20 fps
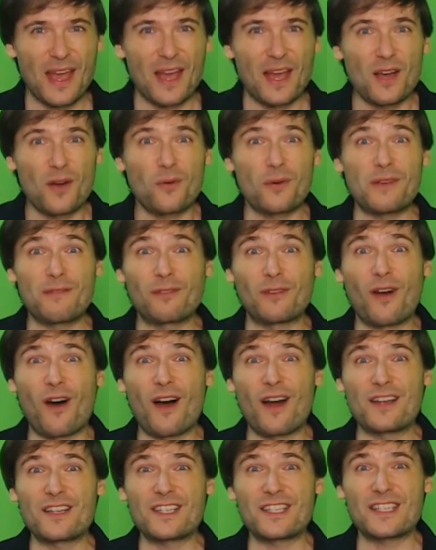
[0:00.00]
We've
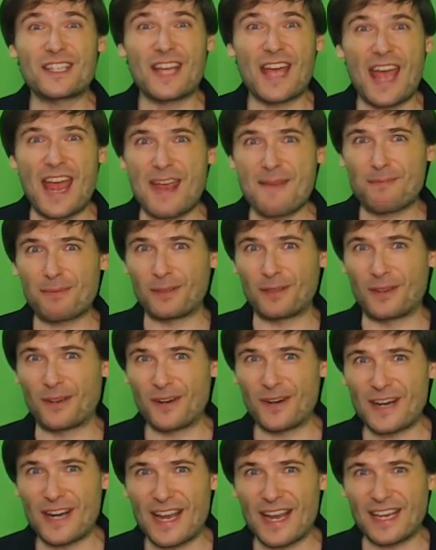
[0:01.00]
launched April
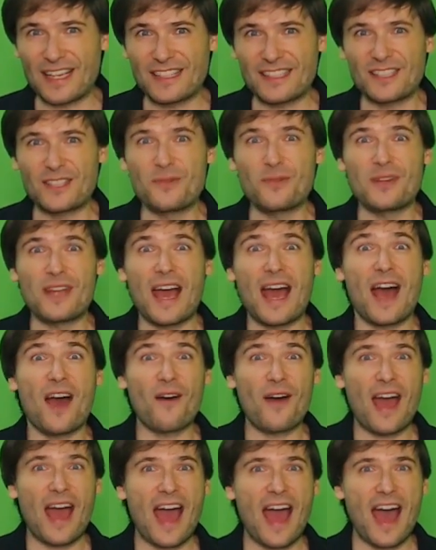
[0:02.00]
earnings. You now
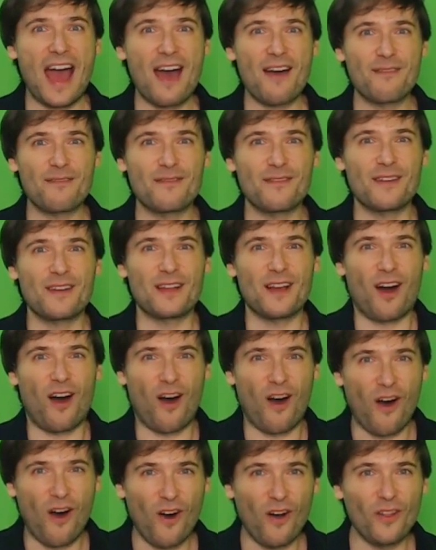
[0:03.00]
have
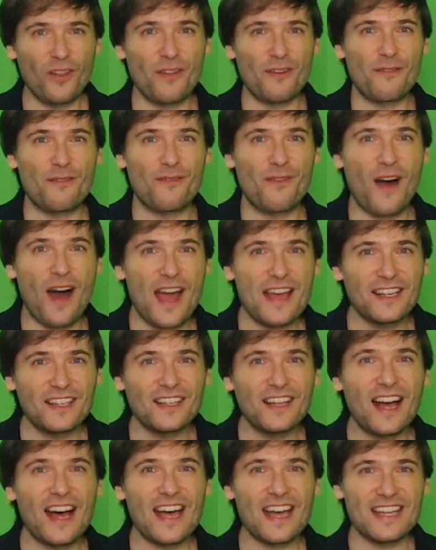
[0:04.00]
all the
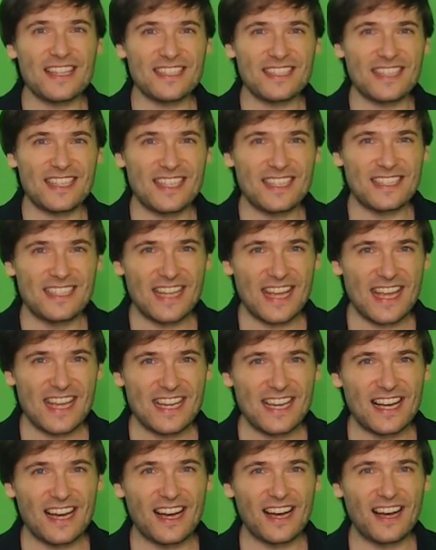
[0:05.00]
finalized
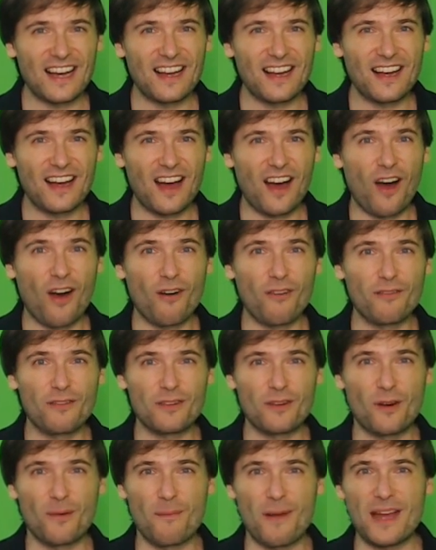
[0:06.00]
data of
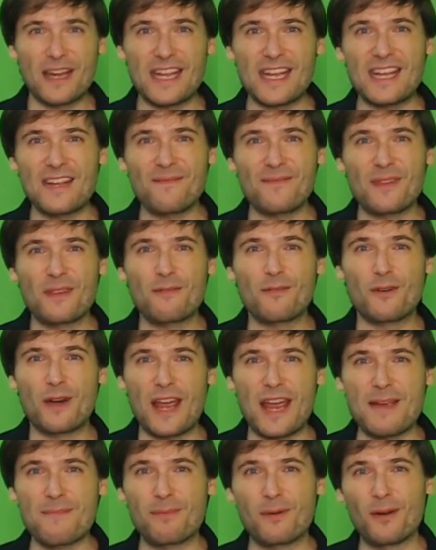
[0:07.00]
your money for
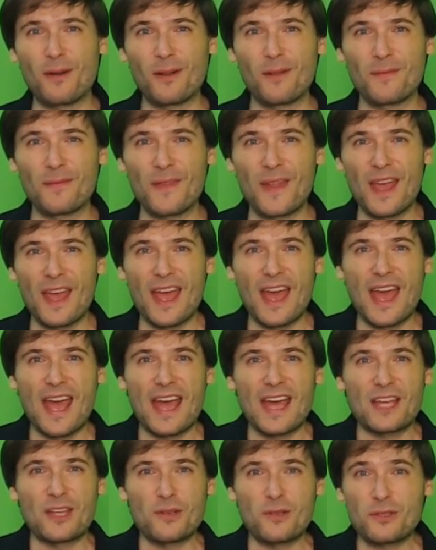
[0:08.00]
April.
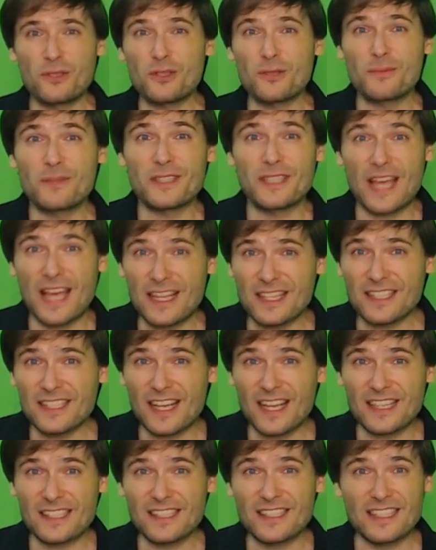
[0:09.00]
YouTube sends
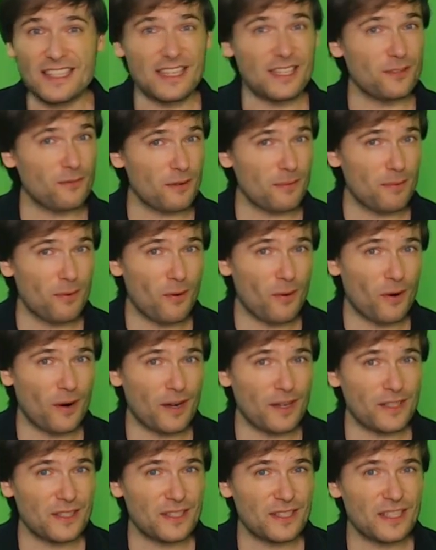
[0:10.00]
us these
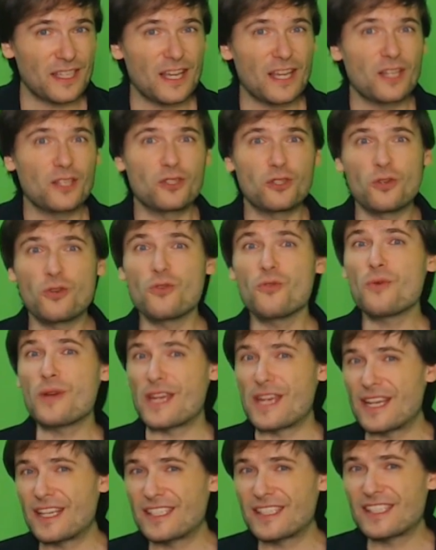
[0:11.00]
reports two
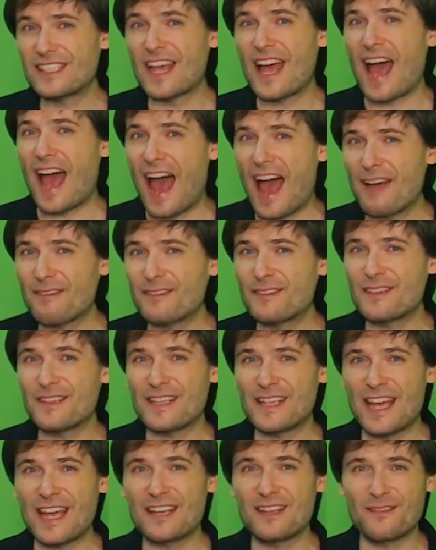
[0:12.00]
weeks after
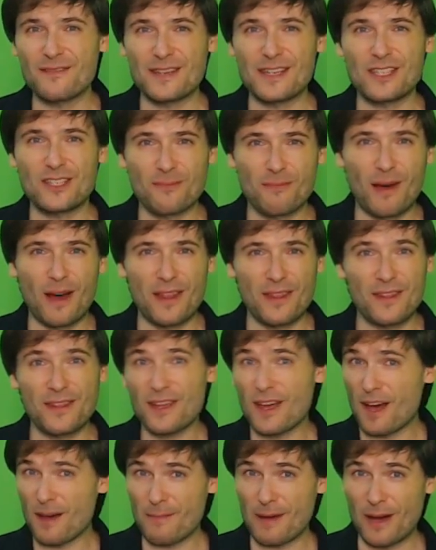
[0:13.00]
the end of each month,
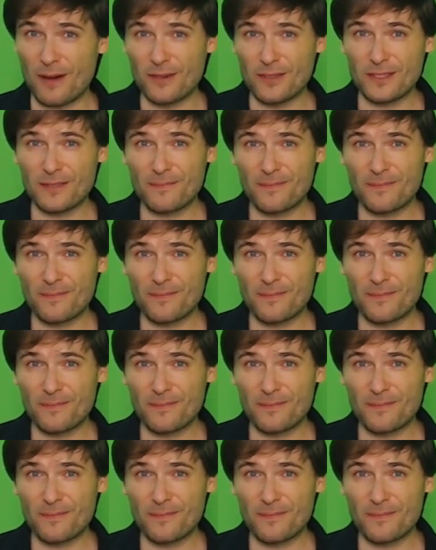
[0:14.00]
about,